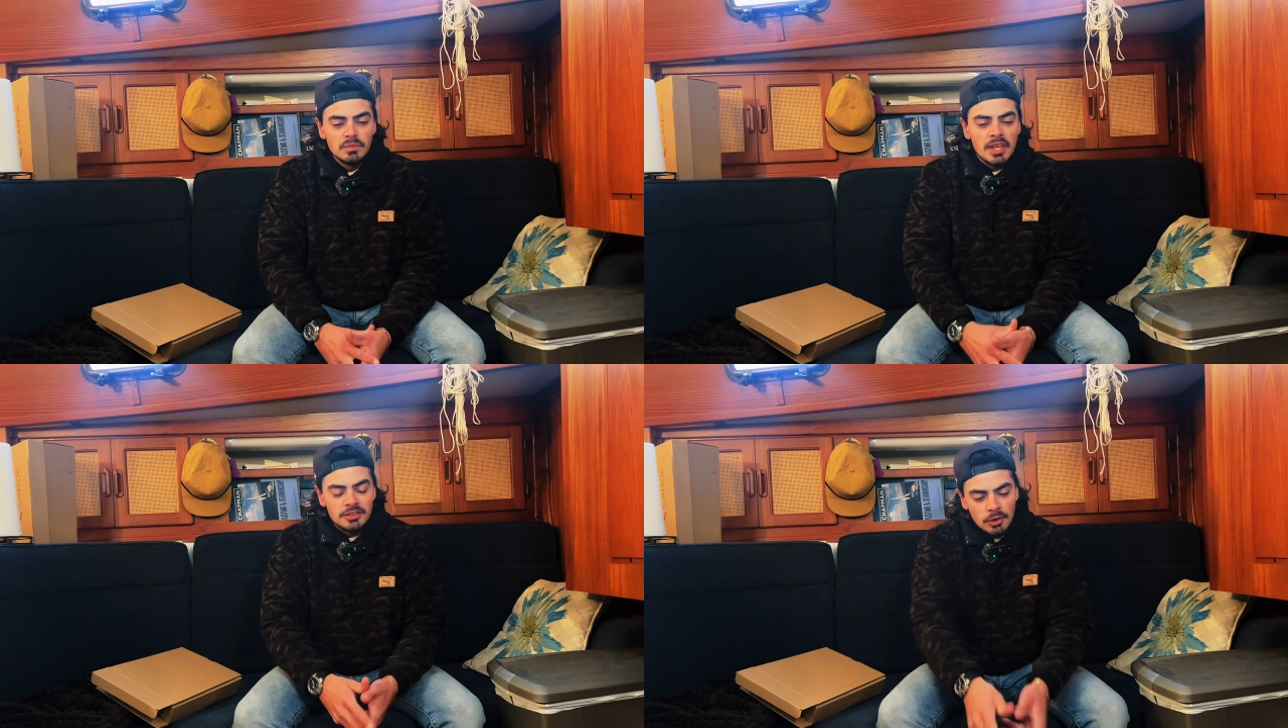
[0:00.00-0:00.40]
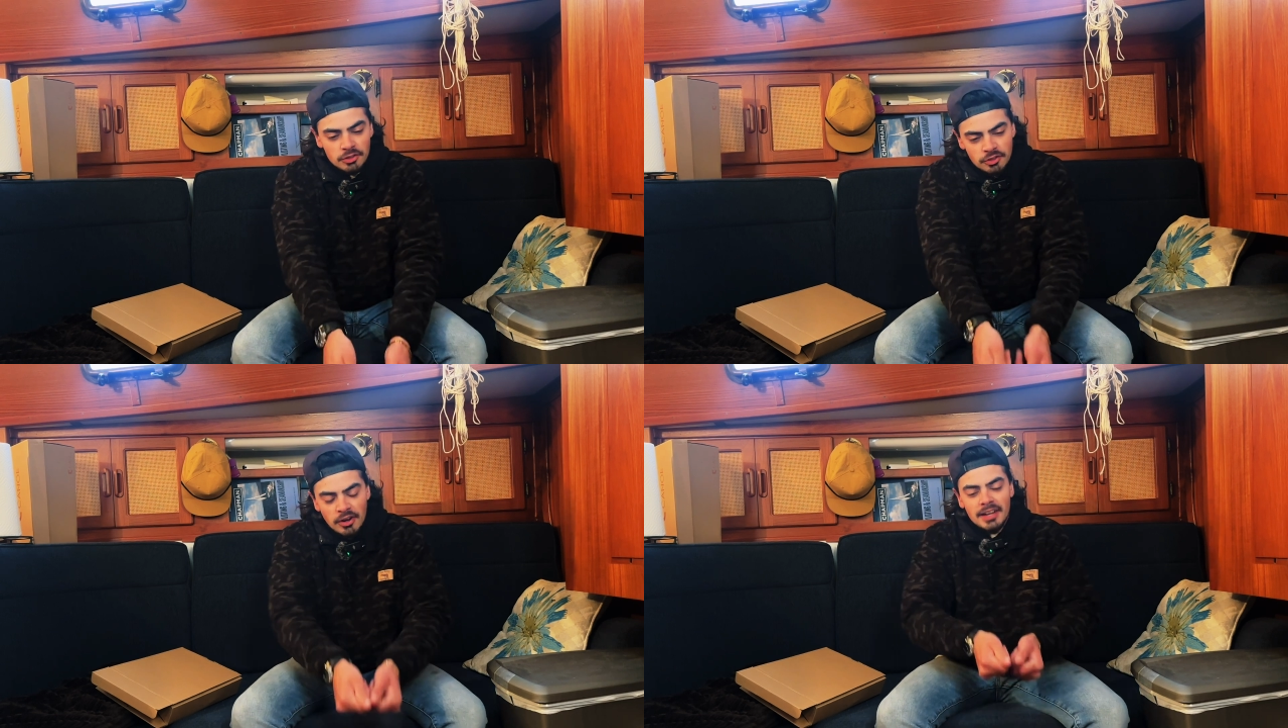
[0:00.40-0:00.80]
And so I was
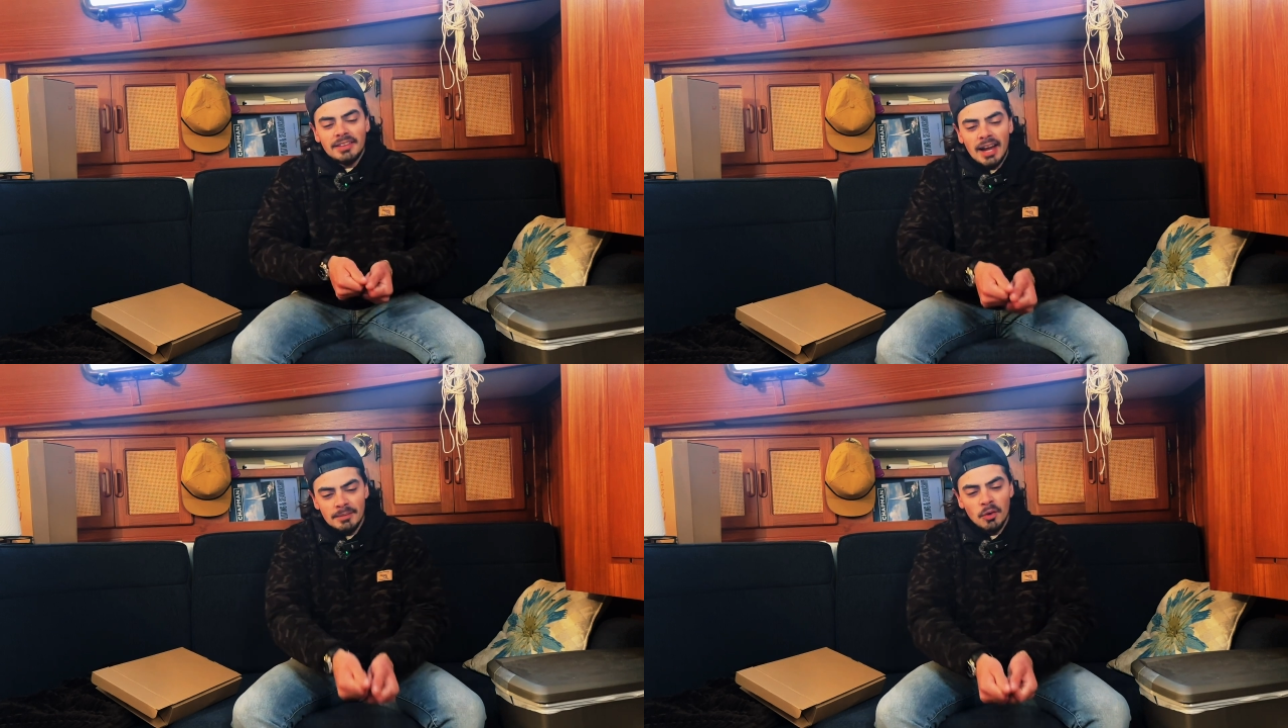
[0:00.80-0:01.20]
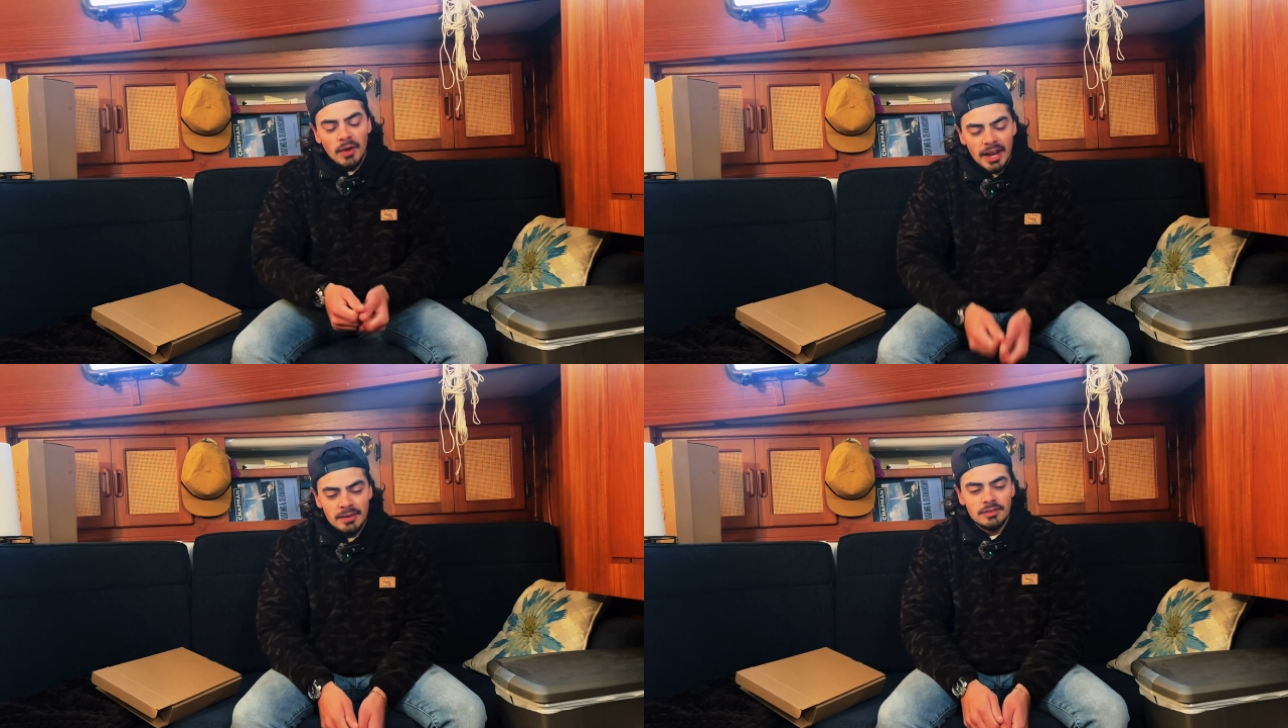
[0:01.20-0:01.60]
just trying to time the
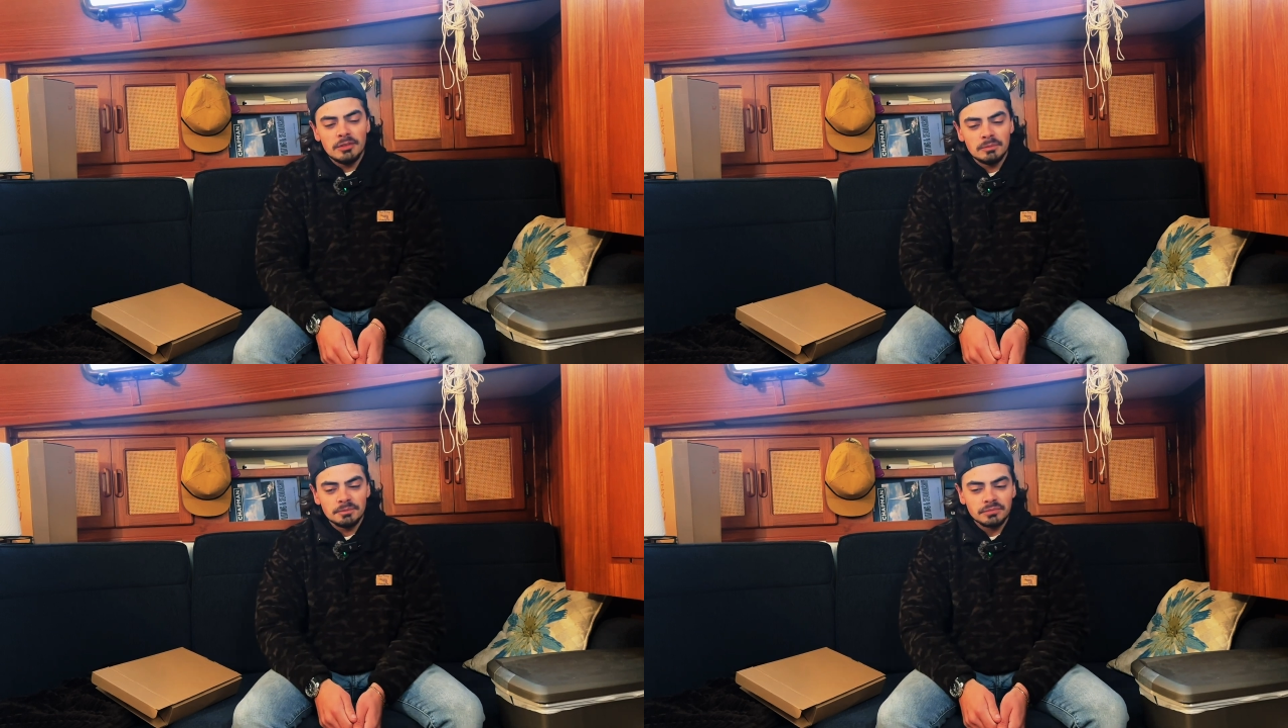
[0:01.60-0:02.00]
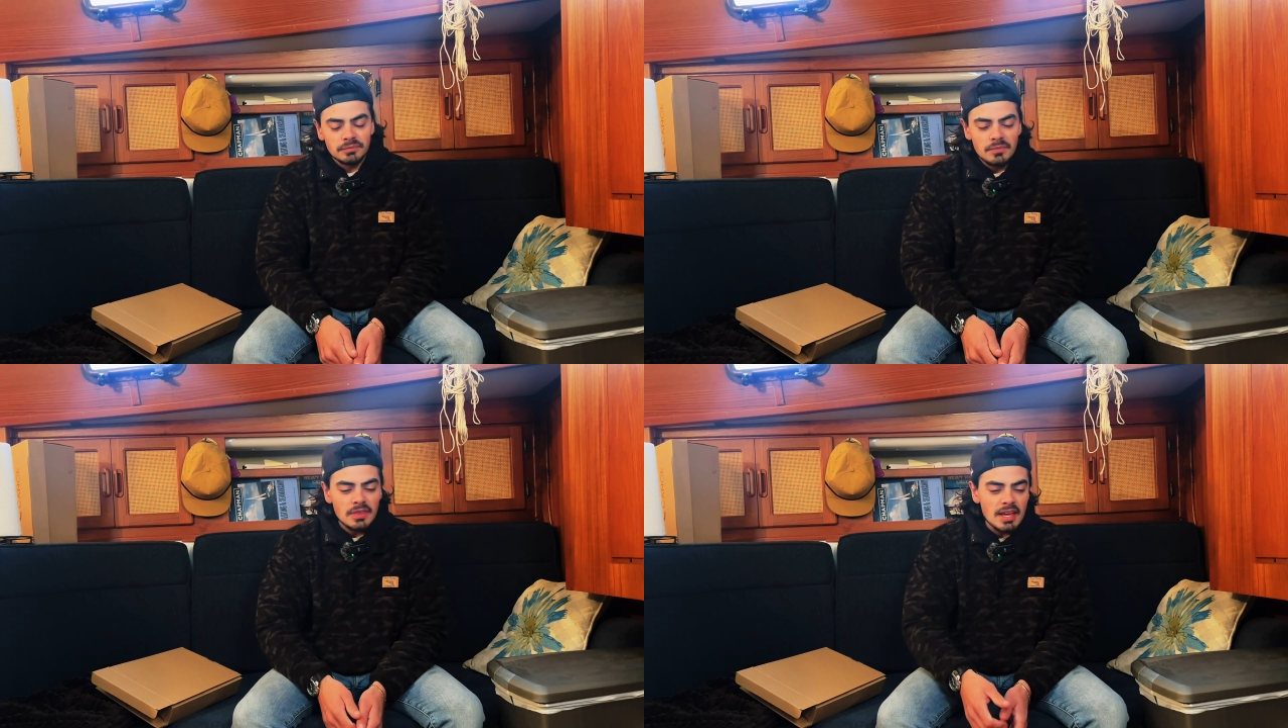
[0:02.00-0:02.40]
waves,
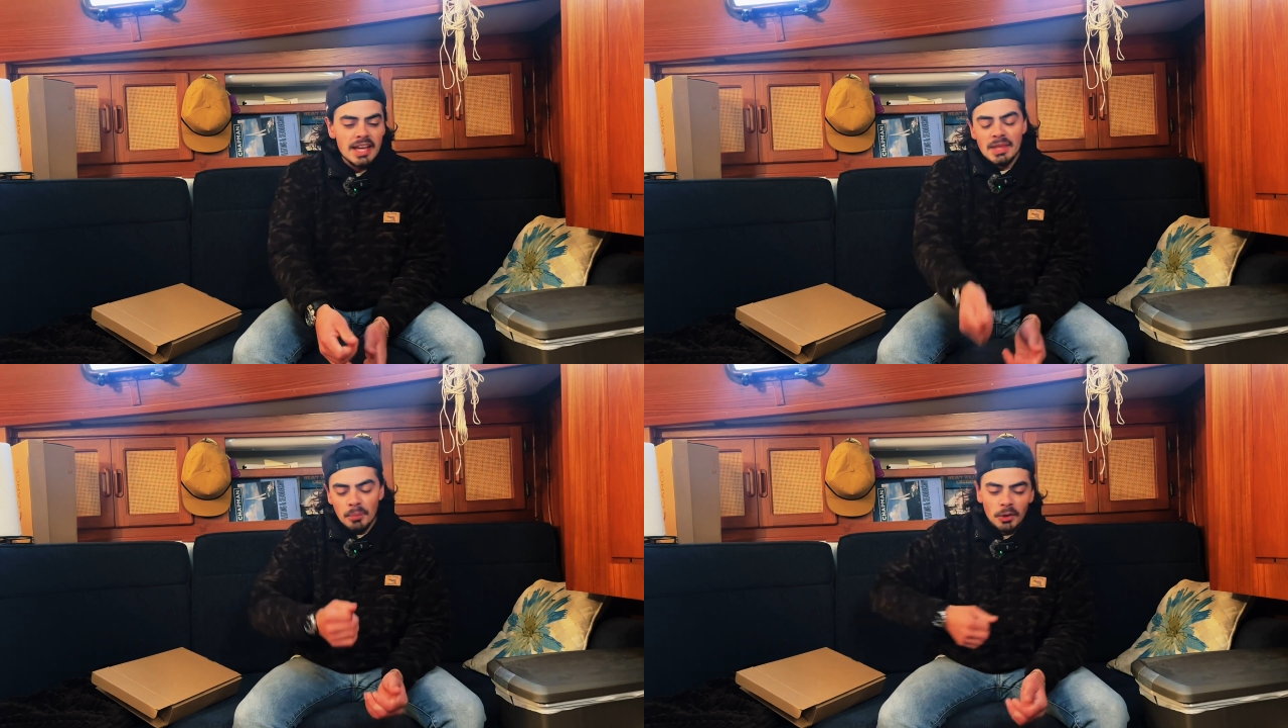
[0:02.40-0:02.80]
and then